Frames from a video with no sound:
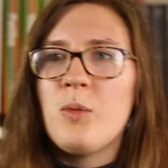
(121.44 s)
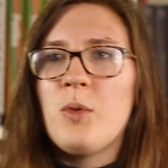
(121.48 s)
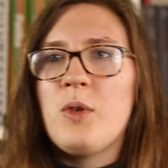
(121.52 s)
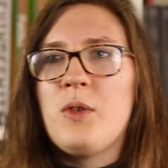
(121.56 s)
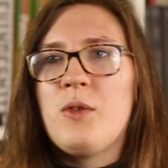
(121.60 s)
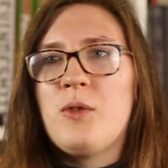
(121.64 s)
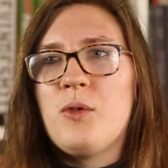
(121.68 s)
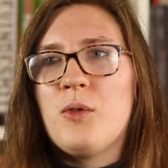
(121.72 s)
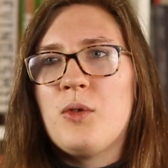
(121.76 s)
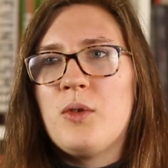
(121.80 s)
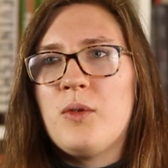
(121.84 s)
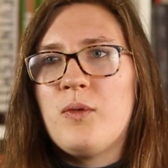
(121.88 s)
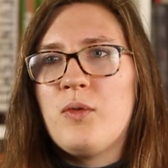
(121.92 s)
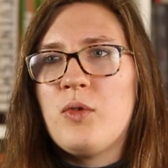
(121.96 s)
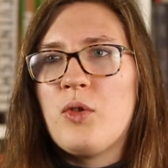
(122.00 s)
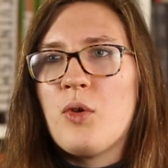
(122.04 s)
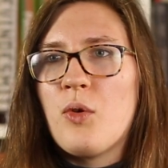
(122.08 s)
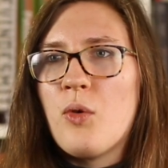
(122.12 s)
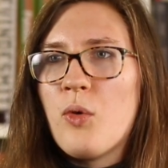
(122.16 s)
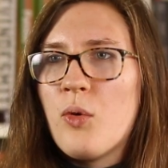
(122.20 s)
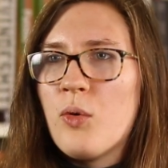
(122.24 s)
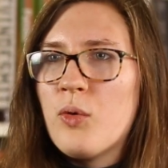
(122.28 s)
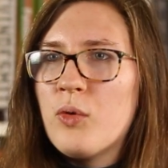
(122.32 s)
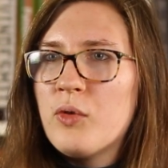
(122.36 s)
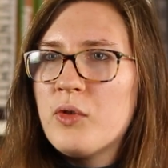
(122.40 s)
with sort of the
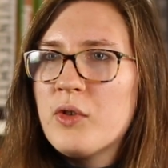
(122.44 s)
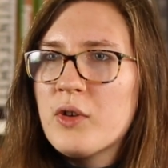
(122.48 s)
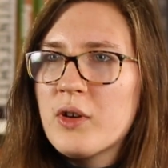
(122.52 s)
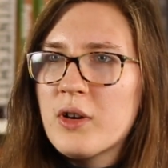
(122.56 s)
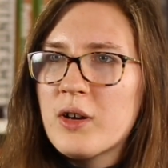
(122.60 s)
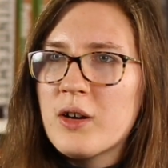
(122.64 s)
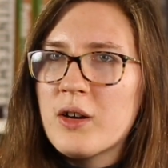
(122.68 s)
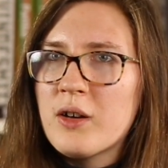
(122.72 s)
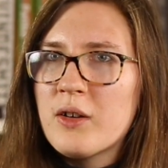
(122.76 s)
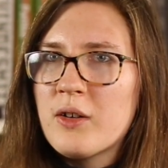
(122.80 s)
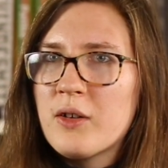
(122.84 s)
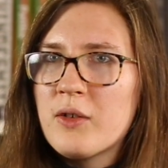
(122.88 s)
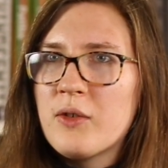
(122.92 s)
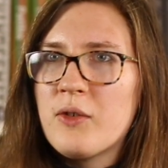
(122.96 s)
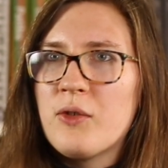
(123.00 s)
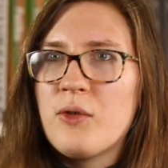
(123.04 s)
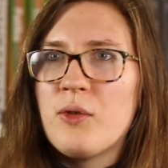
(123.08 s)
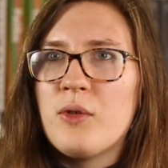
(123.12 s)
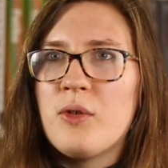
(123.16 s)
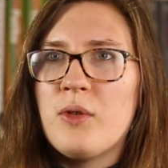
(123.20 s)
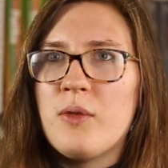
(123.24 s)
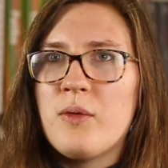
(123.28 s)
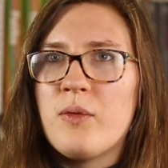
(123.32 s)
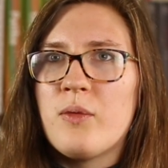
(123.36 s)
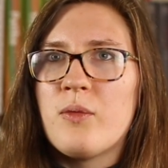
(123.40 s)
older
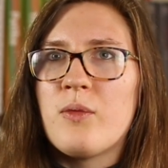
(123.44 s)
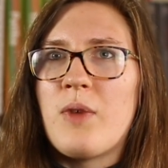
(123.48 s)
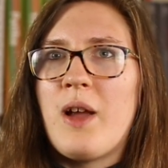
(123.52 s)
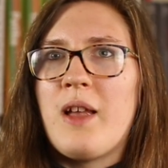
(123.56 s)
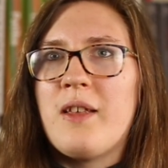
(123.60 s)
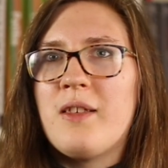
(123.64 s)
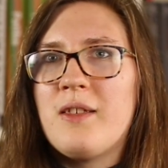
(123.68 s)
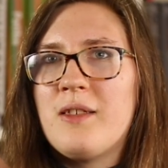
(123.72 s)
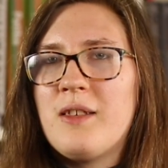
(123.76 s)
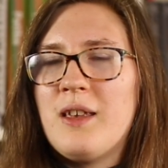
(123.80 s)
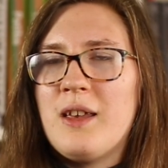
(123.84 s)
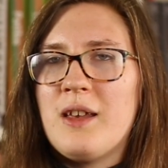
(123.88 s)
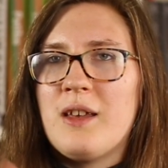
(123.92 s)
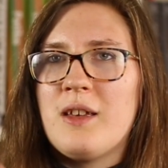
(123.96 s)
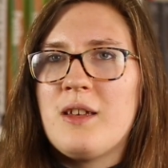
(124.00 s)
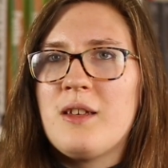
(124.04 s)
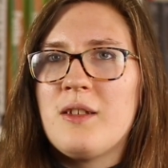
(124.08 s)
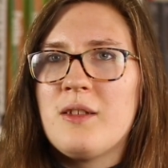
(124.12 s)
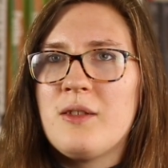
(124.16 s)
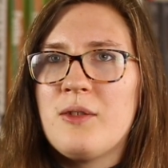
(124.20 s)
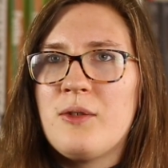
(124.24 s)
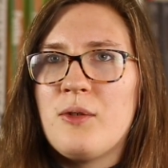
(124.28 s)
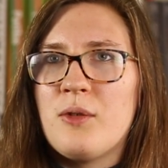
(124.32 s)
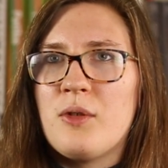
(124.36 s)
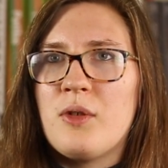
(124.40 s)
sort of rustic
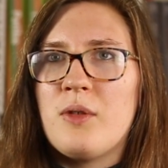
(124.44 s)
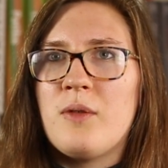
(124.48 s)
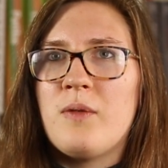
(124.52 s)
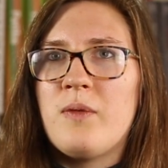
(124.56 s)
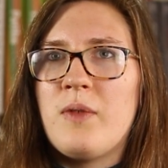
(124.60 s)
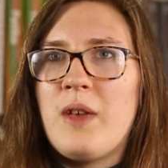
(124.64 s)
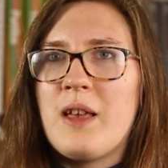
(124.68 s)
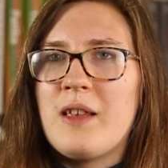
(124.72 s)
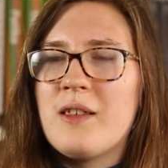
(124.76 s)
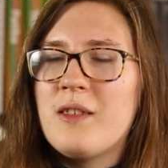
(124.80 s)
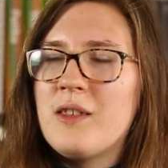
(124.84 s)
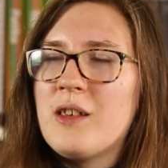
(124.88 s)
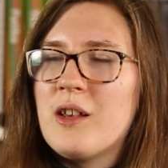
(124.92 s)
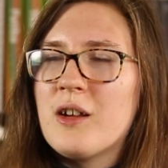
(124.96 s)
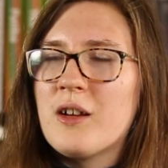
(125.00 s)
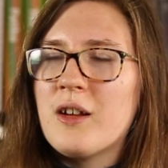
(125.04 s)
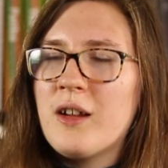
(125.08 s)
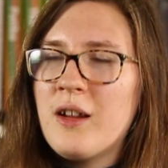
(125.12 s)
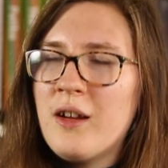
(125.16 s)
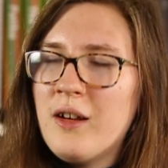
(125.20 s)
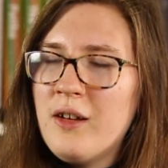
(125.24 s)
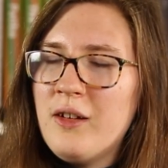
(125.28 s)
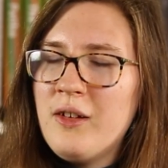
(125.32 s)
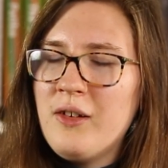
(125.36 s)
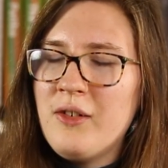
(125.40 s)
sort of
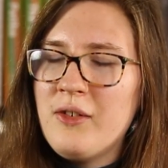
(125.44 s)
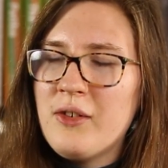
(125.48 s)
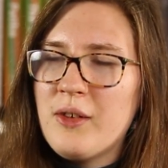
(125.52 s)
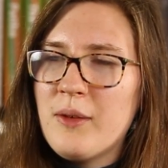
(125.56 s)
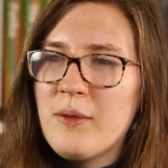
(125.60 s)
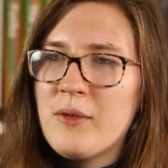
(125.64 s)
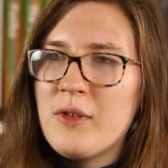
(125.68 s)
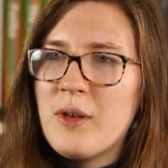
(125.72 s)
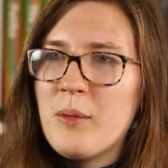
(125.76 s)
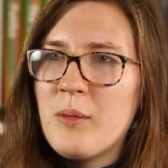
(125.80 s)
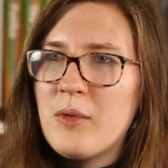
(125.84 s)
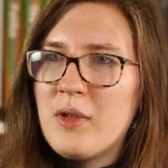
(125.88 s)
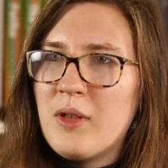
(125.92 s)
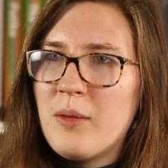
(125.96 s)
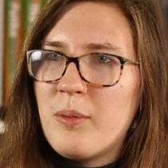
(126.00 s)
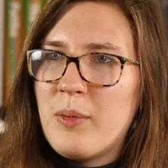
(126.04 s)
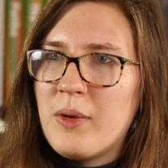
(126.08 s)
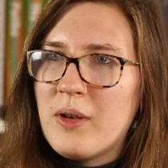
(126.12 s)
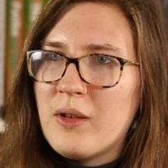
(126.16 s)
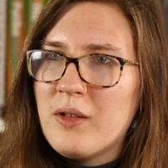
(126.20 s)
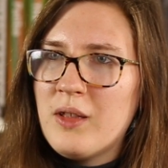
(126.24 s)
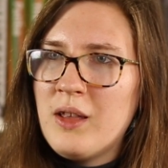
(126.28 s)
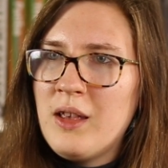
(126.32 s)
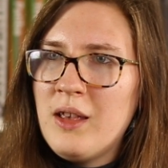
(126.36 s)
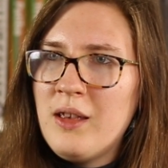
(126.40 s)
exteriors of some of the
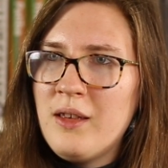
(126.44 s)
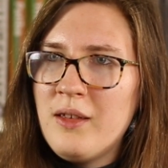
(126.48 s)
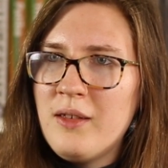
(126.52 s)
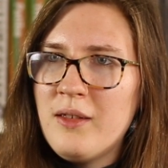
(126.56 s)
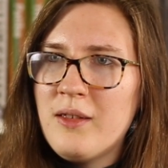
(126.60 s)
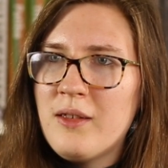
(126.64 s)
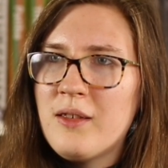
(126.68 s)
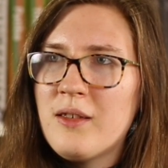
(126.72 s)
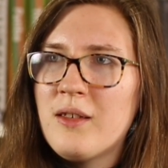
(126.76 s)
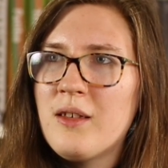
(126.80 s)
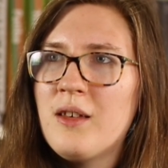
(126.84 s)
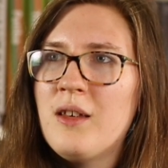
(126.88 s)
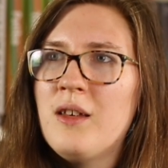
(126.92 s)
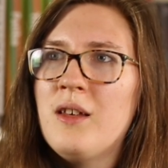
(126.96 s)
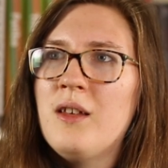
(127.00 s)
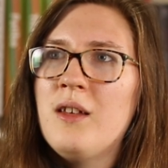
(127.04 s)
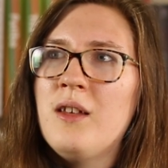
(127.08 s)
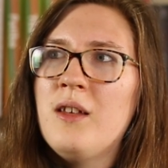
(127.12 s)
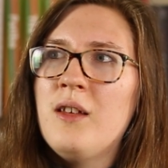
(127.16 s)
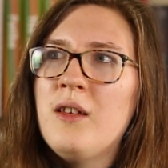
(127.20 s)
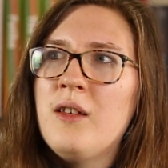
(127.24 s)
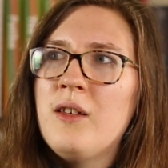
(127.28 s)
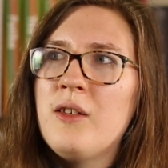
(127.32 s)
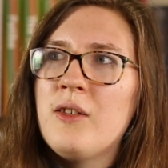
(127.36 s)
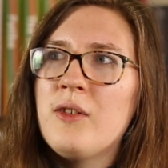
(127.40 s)
buildings.
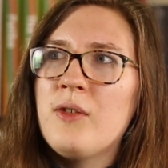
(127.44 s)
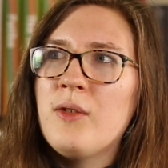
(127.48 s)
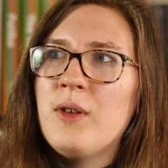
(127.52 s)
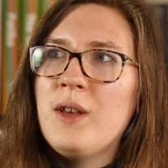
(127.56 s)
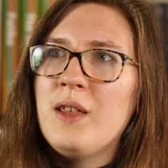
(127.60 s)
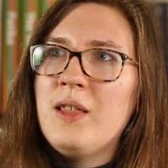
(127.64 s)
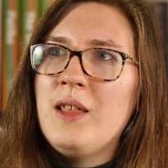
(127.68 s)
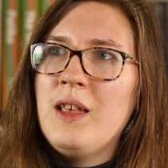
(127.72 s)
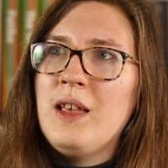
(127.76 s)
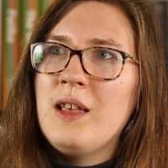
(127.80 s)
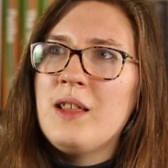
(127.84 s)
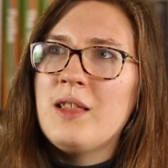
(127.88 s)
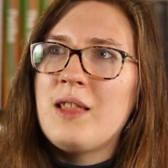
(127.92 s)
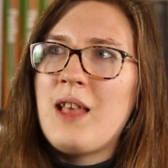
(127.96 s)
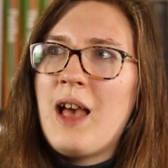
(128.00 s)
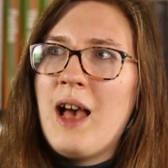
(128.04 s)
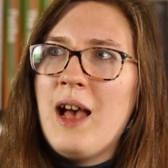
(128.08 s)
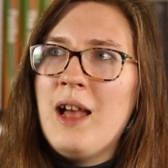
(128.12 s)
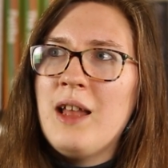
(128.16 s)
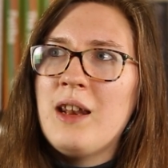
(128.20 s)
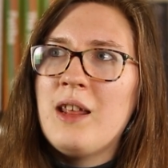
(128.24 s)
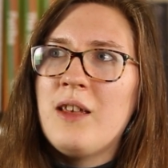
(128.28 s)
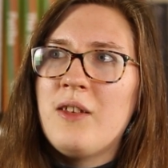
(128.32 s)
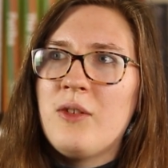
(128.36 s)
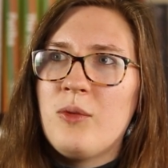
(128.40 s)
So I think
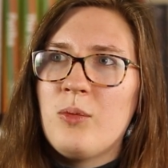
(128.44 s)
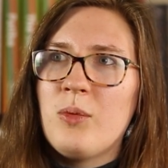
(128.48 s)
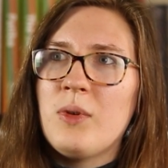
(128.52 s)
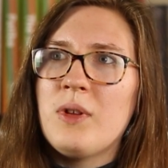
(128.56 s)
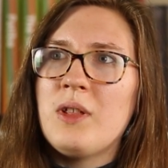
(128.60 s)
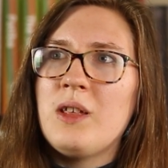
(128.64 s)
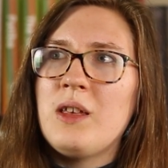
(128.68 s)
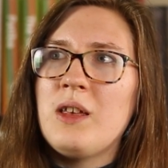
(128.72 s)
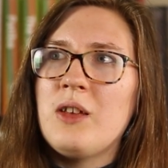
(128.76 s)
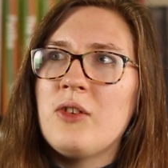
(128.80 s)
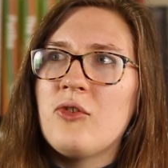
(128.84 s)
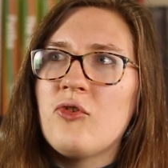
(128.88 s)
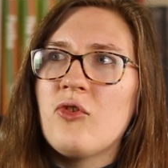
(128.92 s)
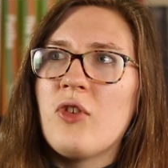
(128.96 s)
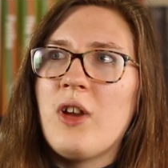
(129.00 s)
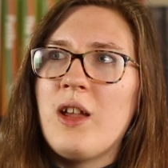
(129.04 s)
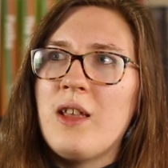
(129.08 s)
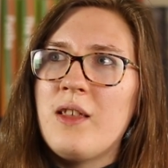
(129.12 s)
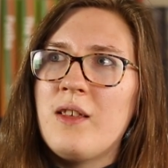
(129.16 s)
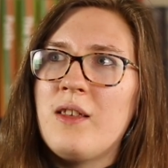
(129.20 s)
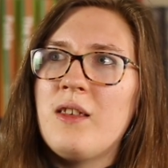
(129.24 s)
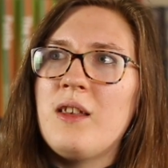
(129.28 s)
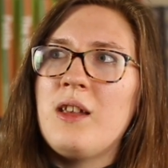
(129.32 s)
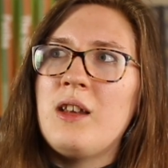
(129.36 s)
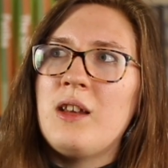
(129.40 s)
that has really
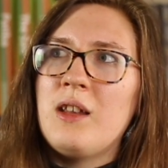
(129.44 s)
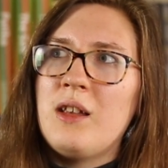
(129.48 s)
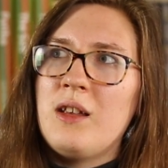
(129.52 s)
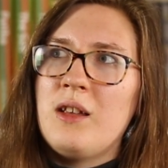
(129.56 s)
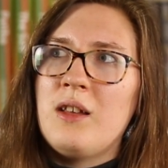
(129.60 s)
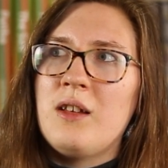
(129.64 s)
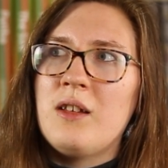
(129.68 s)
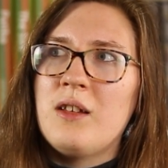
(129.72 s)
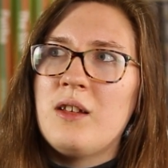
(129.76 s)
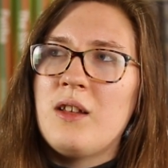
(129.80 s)
translated